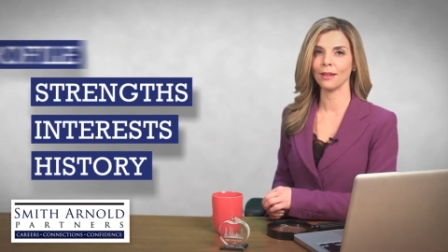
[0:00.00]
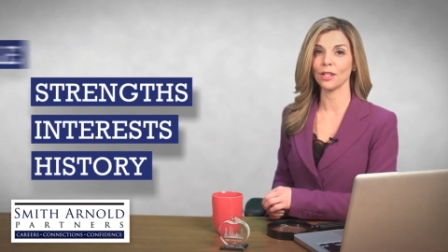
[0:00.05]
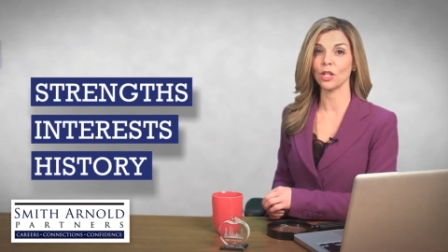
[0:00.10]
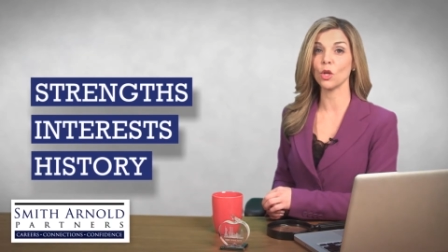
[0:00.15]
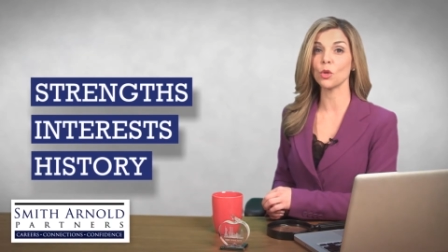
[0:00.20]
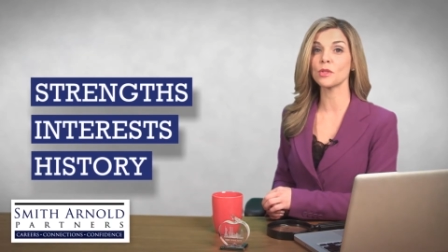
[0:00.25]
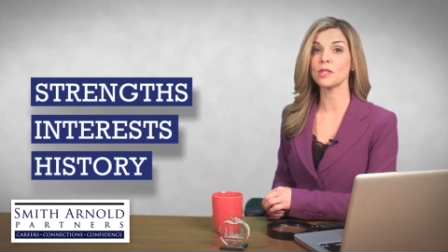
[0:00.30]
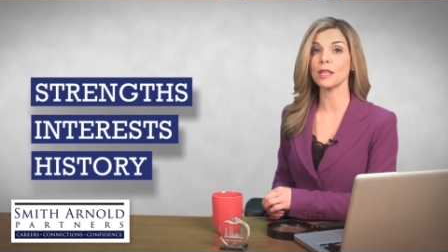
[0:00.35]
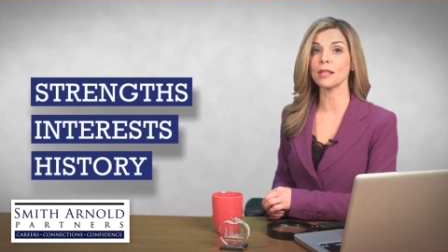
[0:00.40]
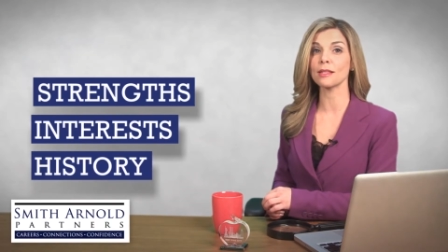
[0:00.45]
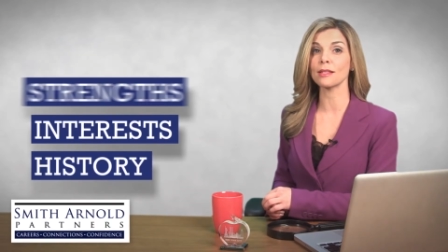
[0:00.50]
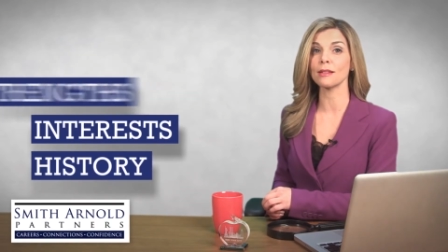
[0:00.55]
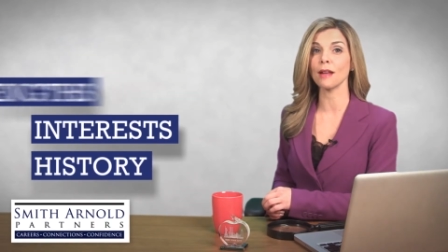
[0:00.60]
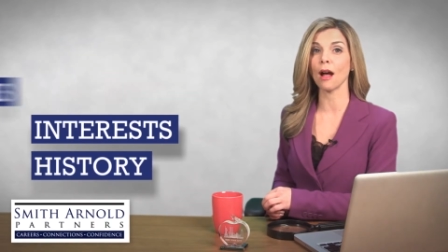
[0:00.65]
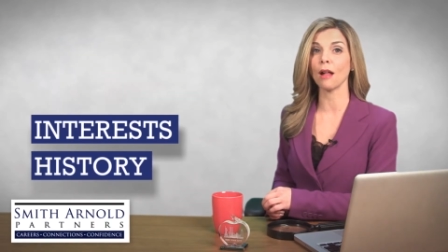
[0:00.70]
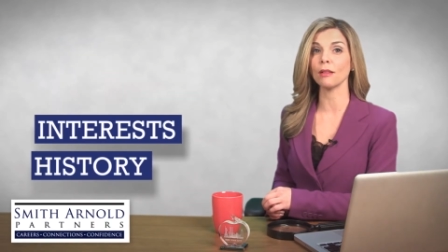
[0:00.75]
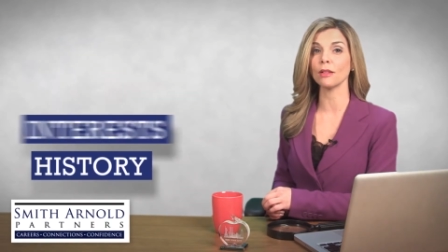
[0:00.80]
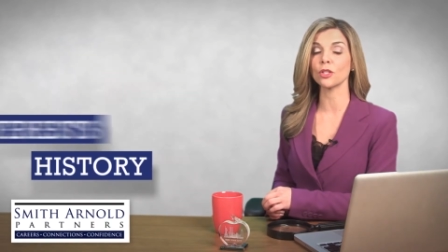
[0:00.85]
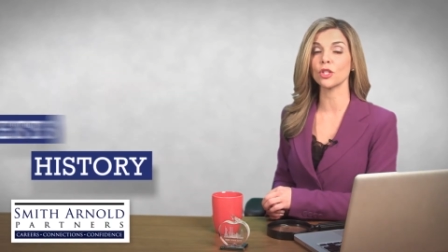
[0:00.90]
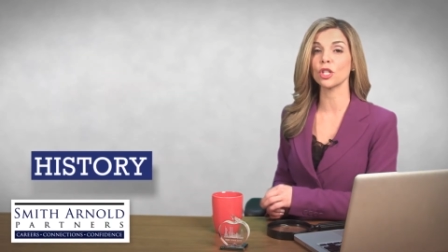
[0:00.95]
Use this
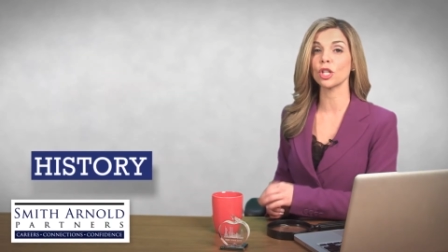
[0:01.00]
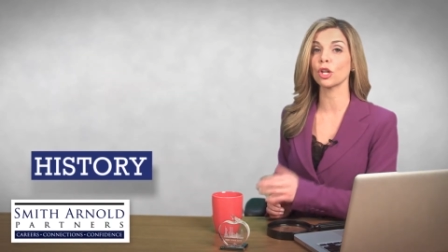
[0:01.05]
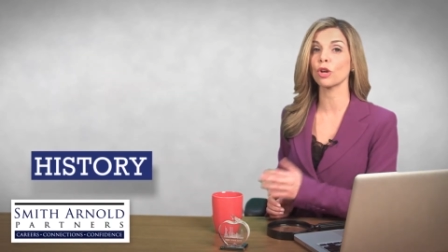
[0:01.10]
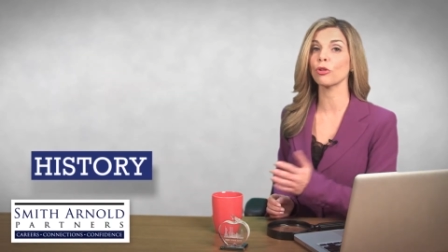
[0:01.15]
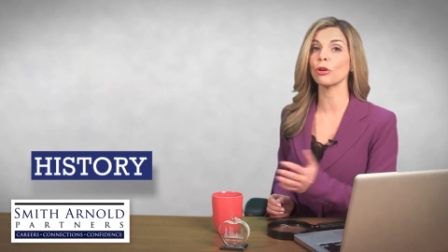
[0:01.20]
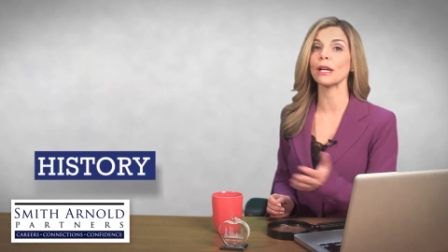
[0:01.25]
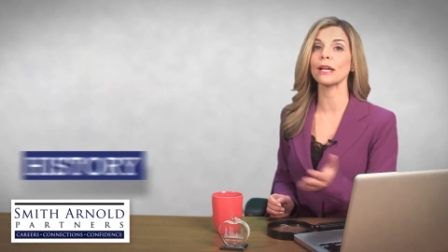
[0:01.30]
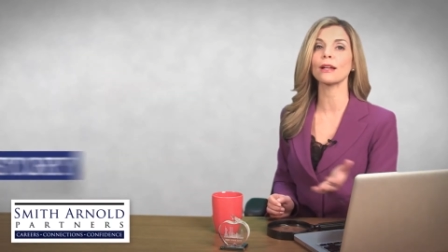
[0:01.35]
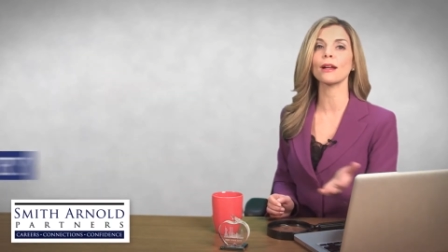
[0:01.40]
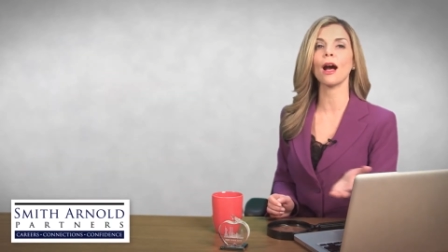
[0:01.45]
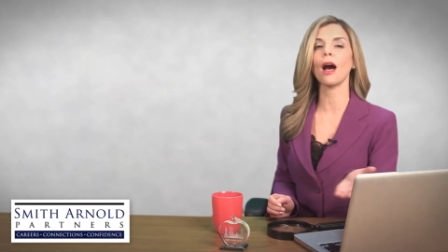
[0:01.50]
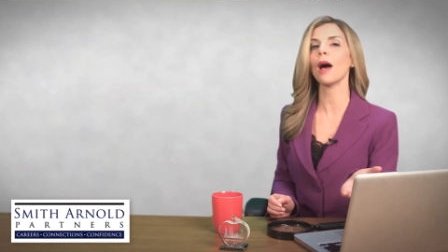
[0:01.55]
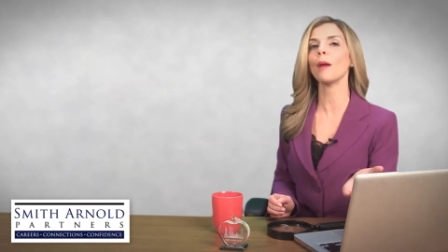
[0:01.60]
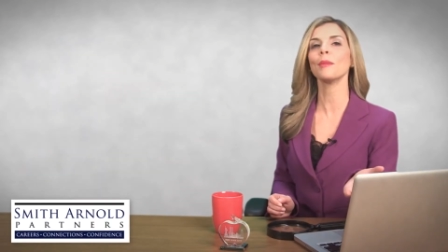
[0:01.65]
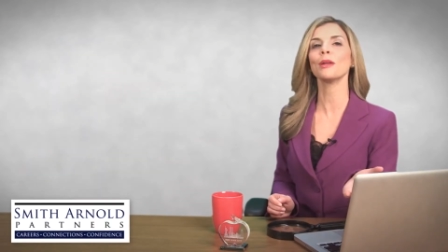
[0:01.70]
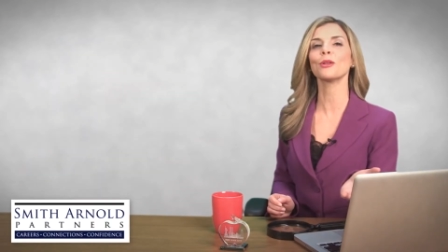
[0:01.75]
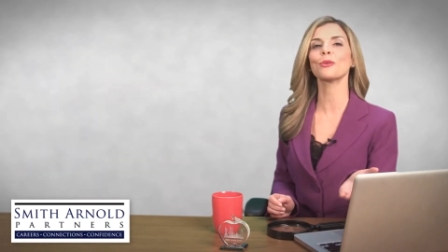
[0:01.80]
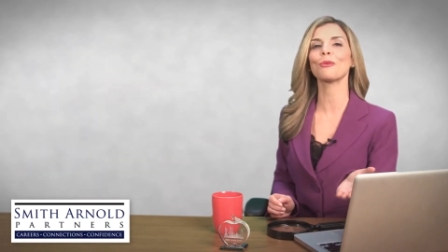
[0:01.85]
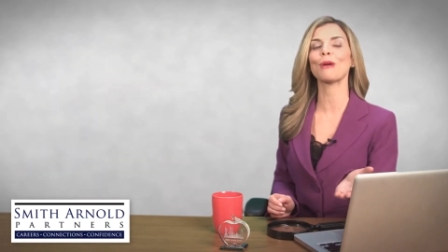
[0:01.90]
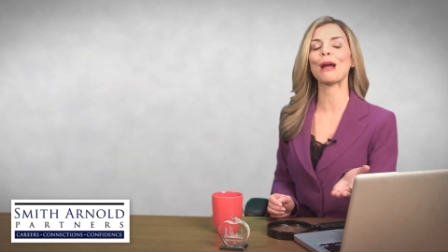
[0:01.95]
knowledge to create
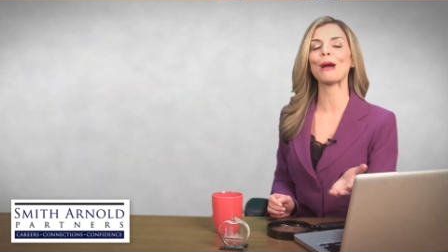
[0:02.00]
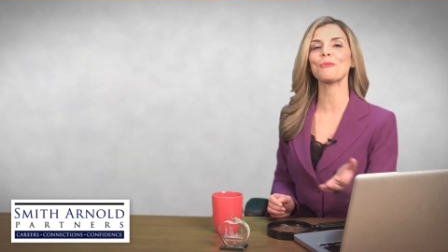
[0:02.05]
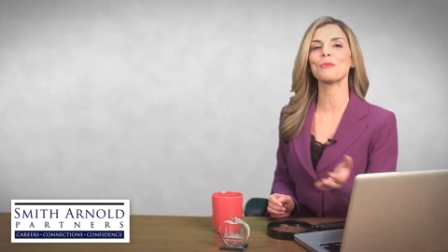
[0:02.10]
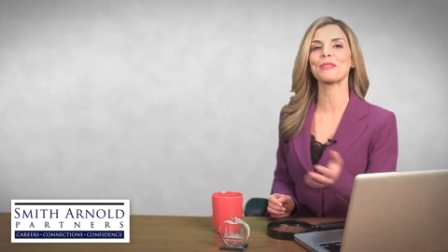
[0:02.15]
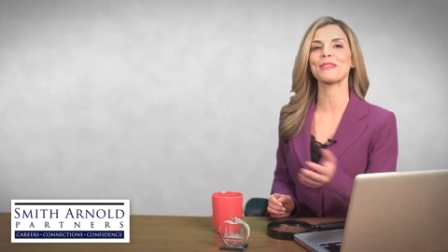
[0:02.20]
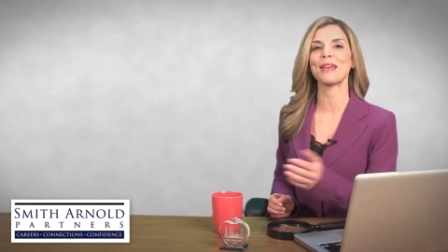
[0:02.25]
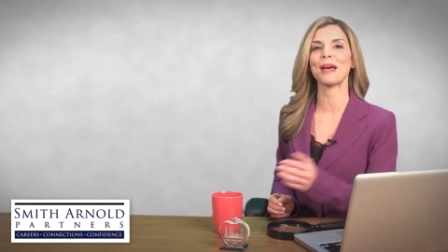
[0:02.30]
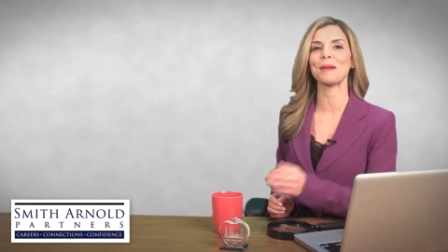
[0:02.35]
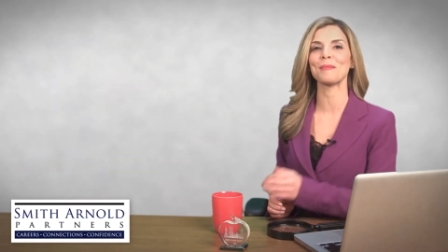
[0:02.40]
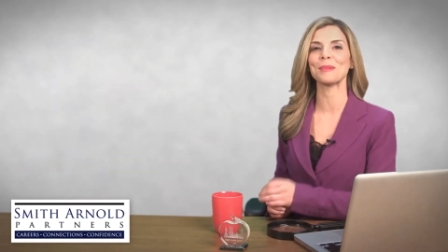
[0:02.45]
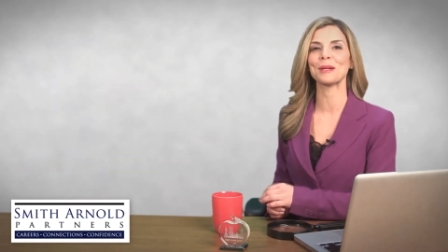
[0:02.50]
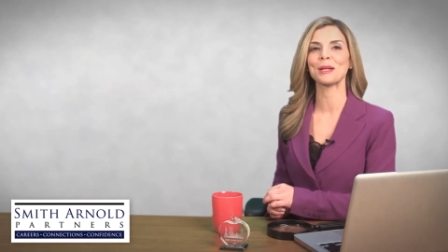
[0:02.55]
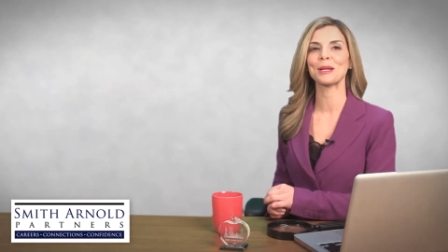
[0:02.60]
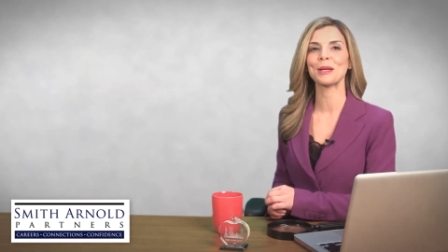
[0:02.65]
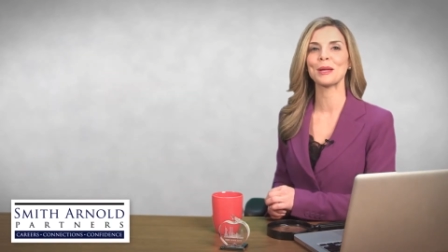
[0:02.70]
common ground with them,